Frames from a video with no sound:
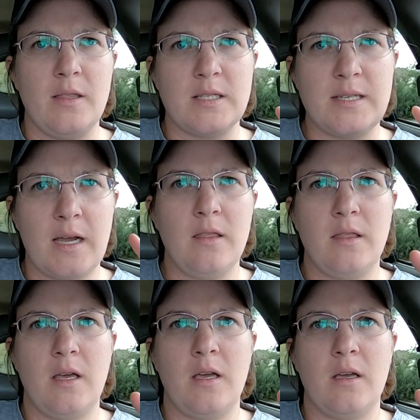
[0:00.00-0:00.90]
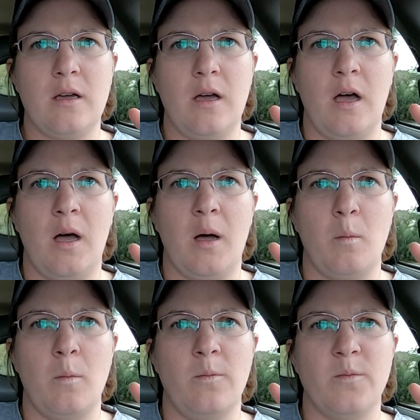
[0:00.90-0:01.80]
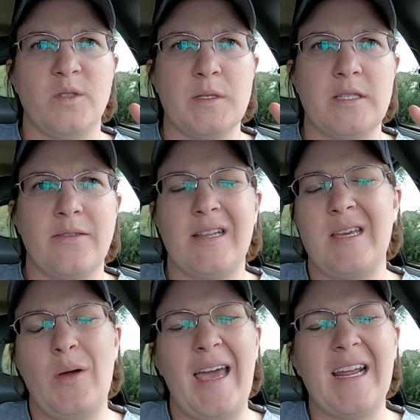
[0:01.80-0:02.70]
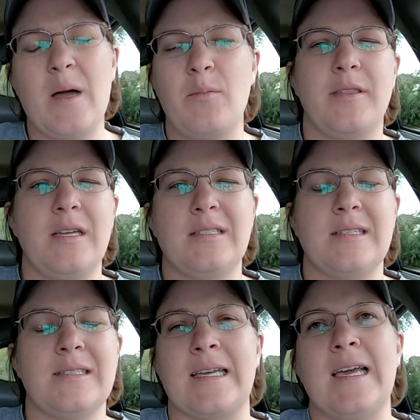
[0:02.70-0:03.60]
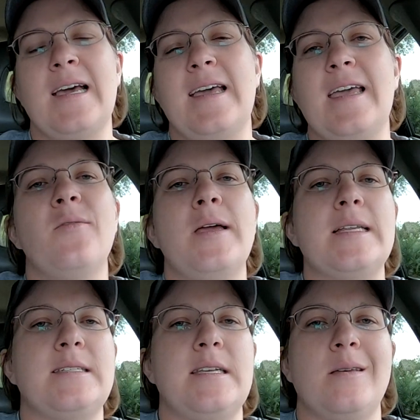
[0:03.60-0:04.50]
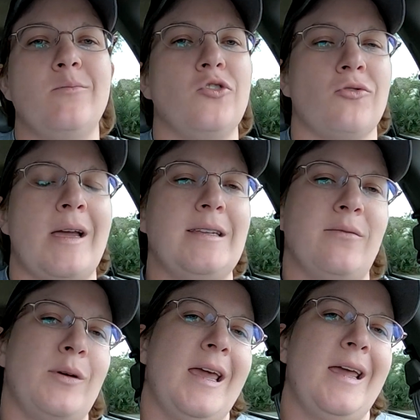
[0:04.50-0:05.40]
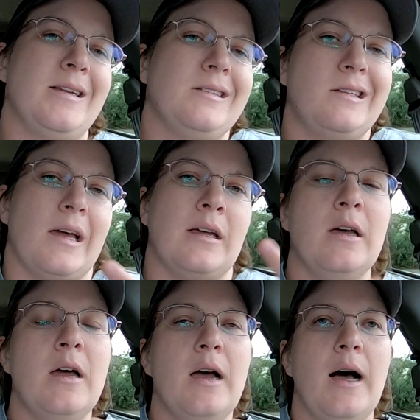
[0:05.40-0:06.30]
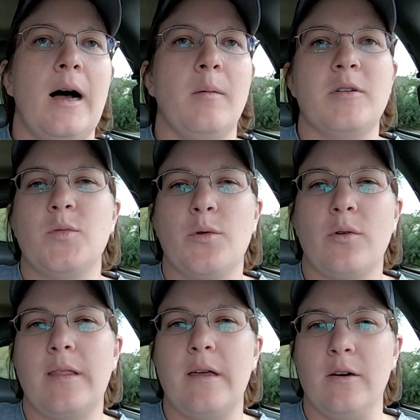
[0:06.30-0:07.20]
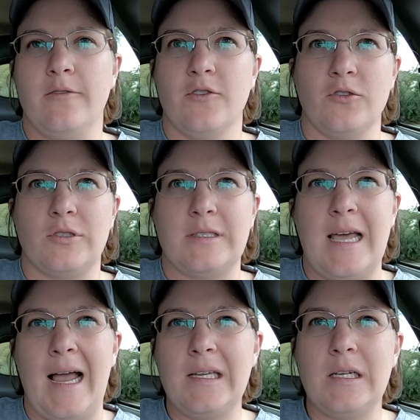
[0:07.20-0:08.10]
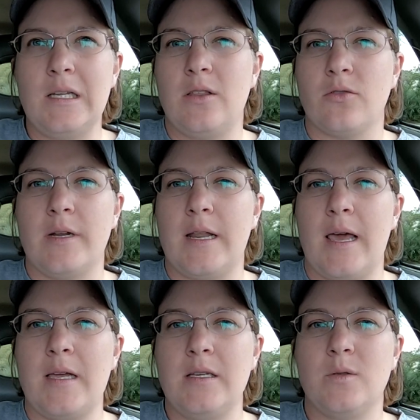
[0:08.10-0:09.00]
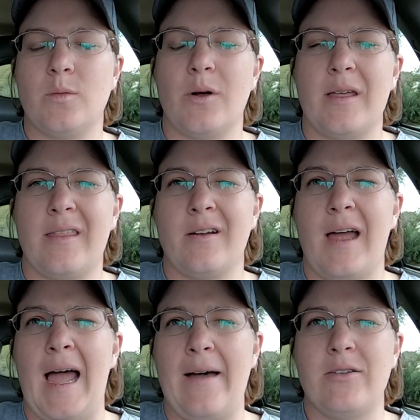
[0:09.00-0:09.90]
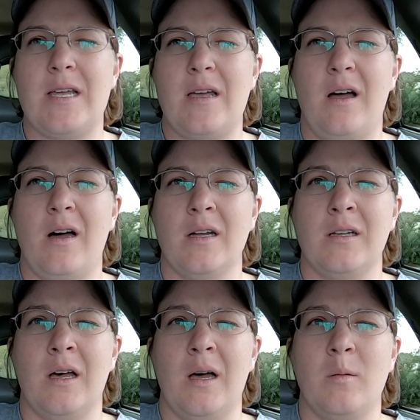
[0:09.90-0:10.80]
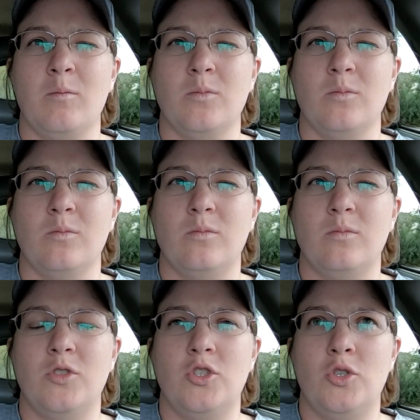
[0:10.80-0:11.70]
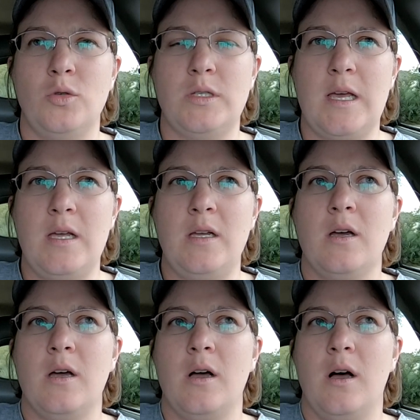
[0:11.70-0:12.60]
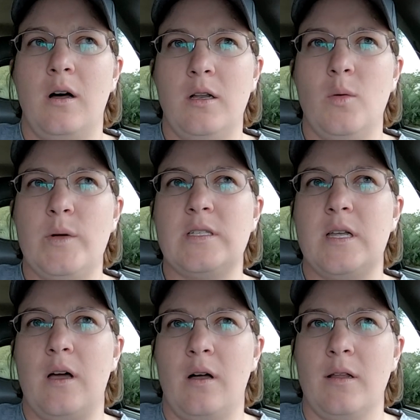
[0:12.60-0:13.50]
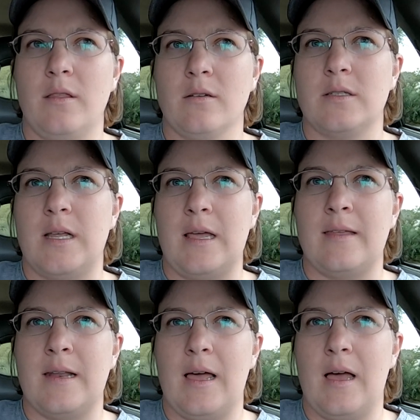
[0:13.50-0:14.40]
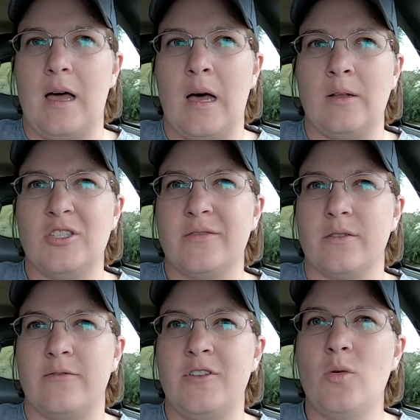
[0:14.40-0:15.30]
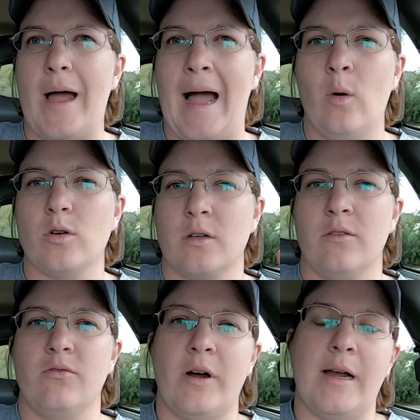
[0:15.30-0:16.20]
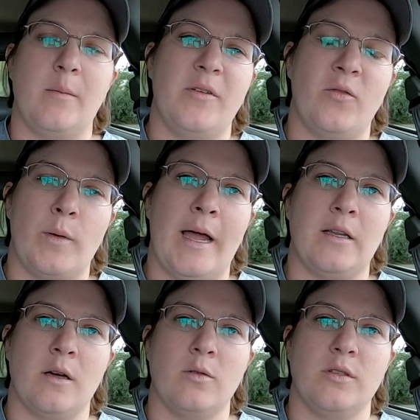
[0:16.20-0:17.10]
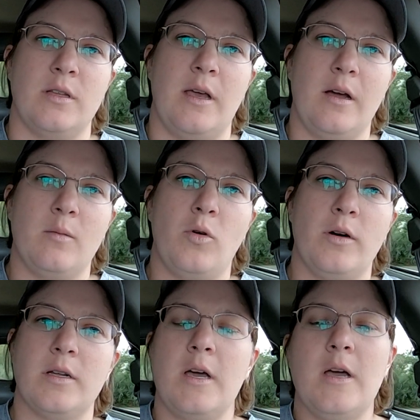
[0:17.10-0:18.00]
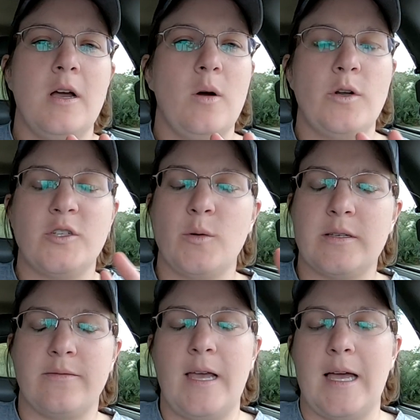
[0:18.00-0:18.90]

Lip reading: The second thing, specifically, we had a couple things that's like, if we can see them, great. If we can't, okay. Because we were only there for technically 3 days. We were there half a day on Tuesday, all day Wednesday, all day Thursday, and then just for a few hours on Friday before we had to go to the airport, which was a